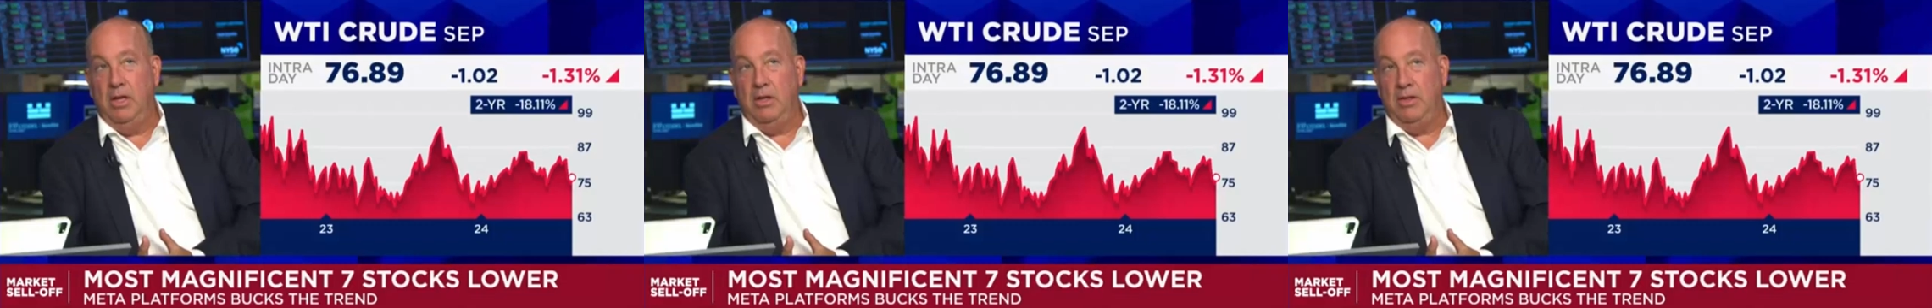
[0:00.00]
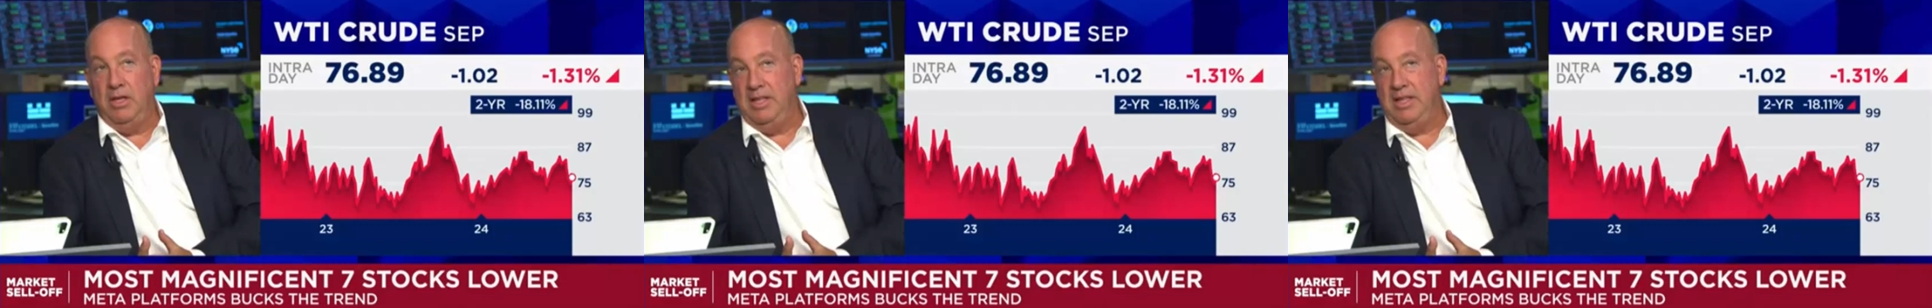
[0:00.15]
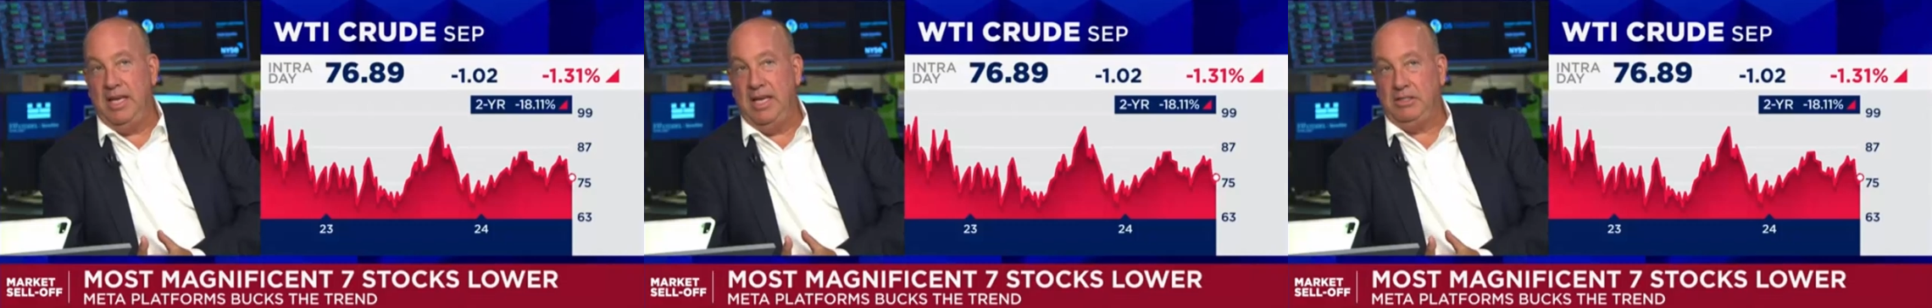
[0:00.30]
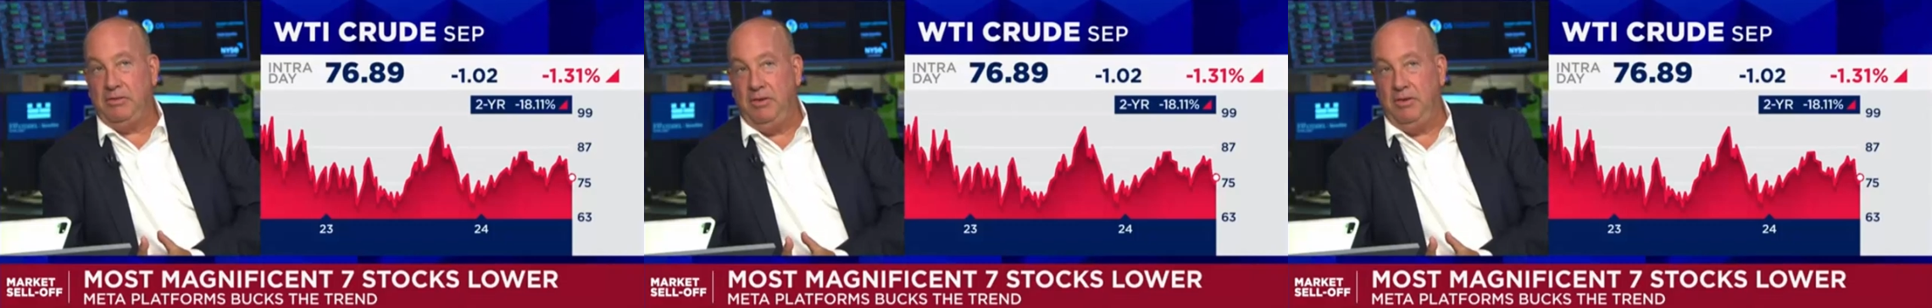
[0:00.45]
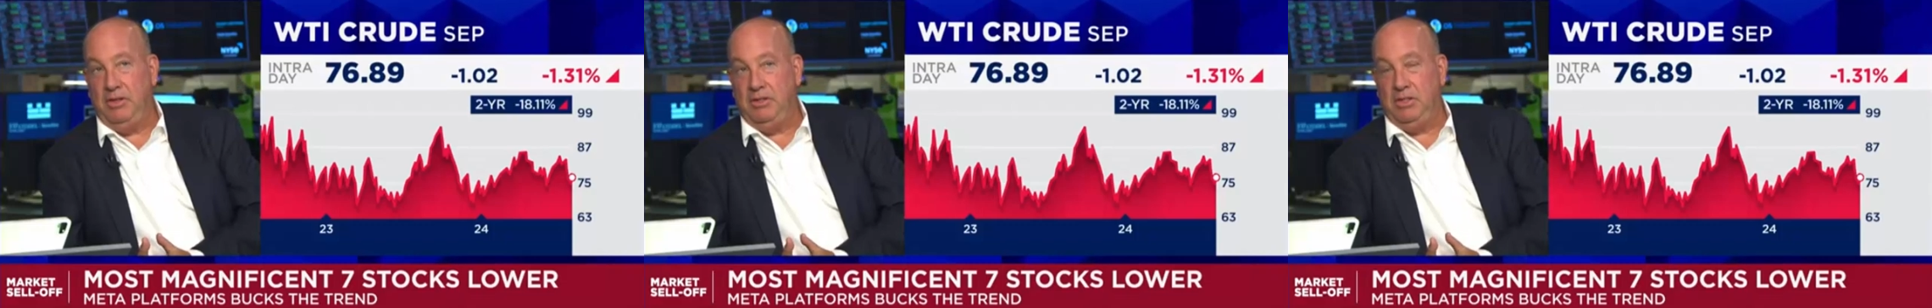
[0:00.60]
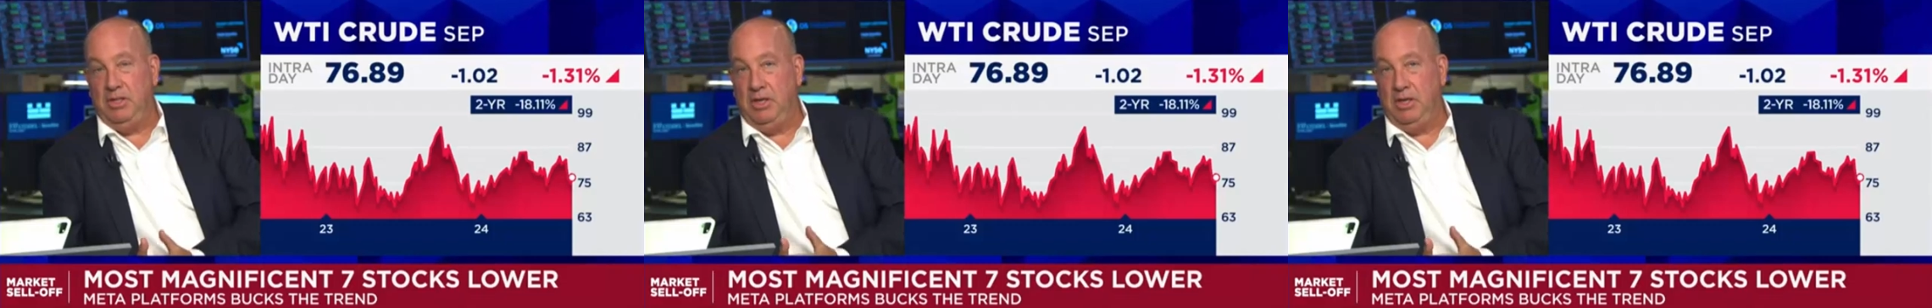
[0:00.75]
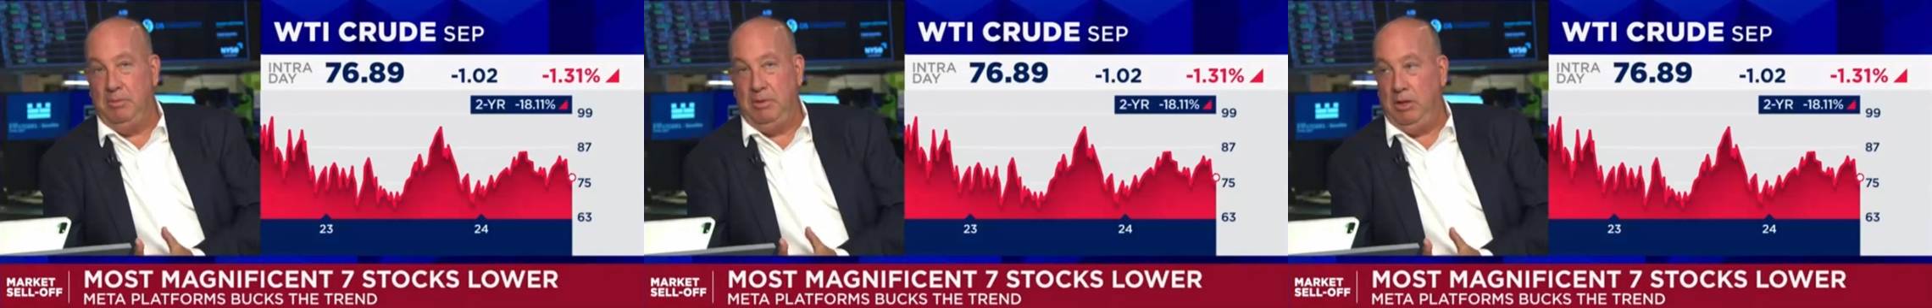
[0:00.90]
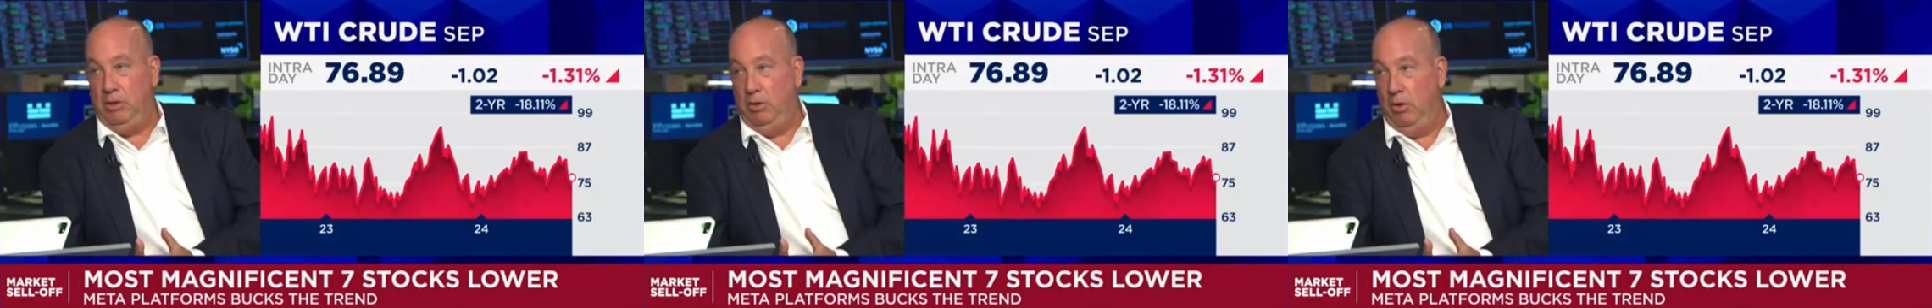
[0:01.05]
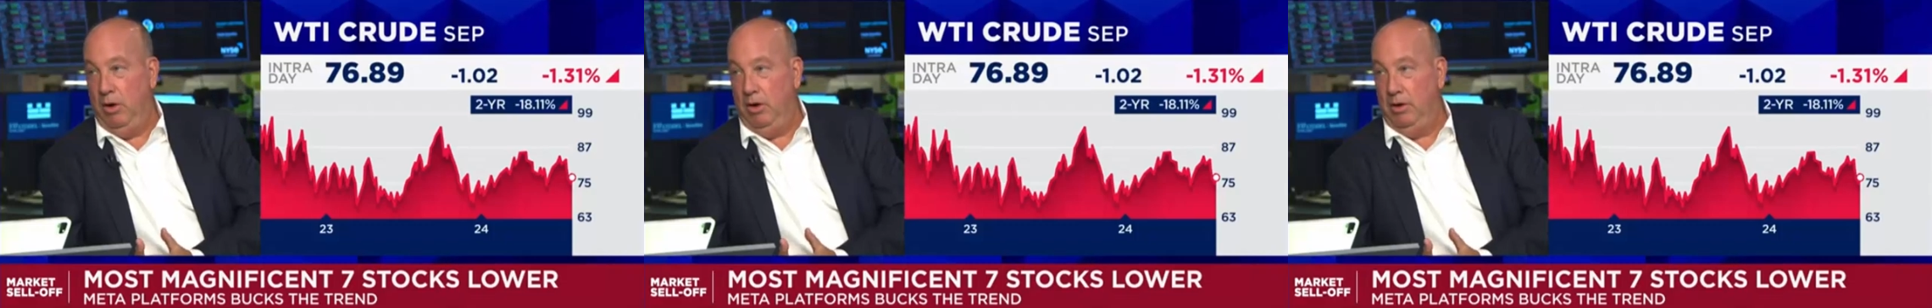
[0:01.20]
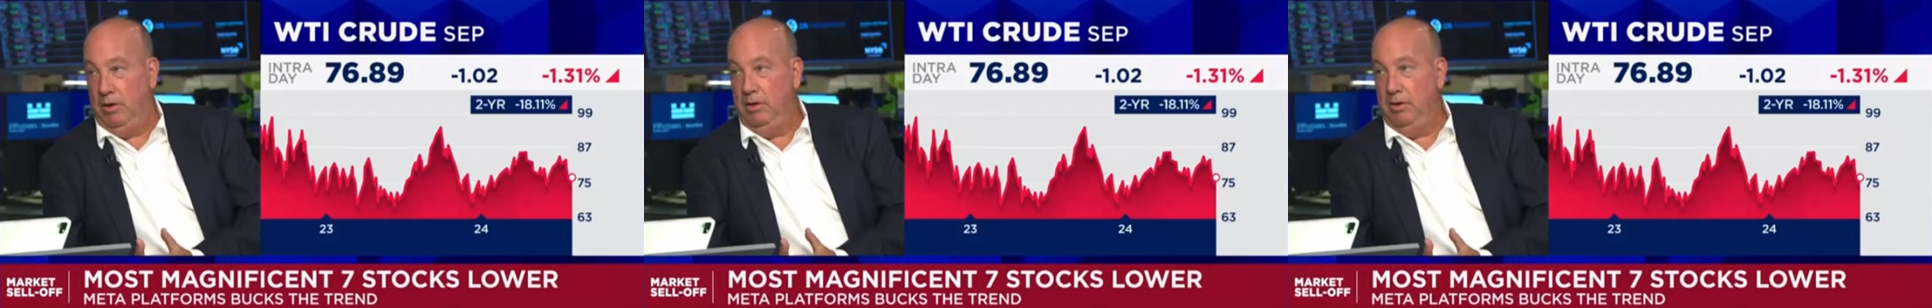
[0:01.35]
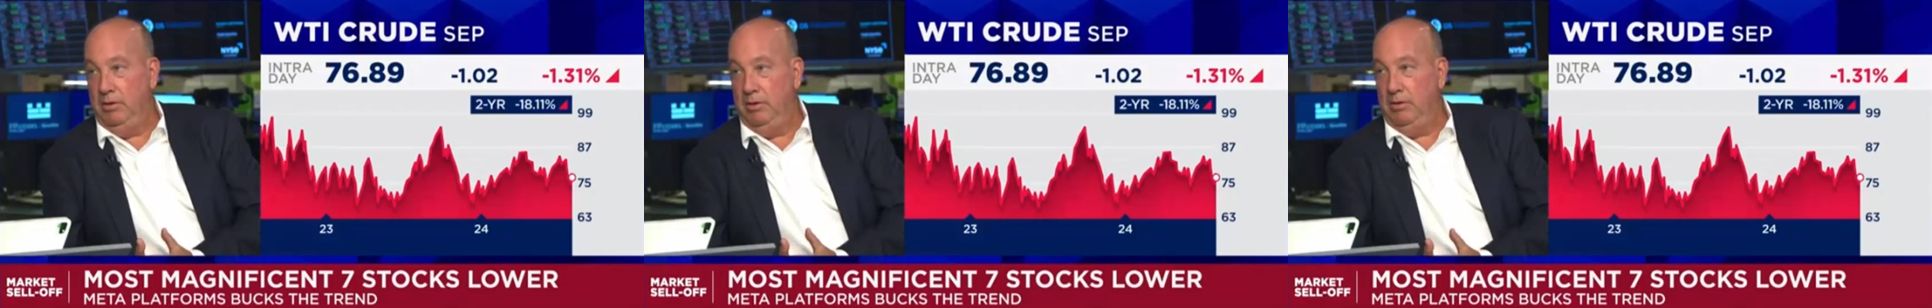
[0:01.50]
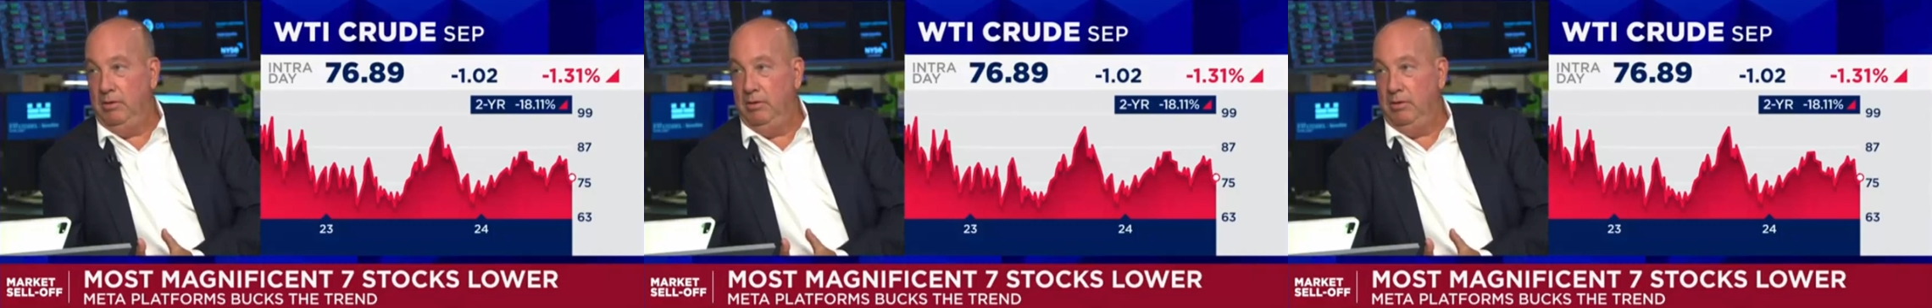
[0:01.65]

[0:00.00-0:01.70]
the index funds are going to be long.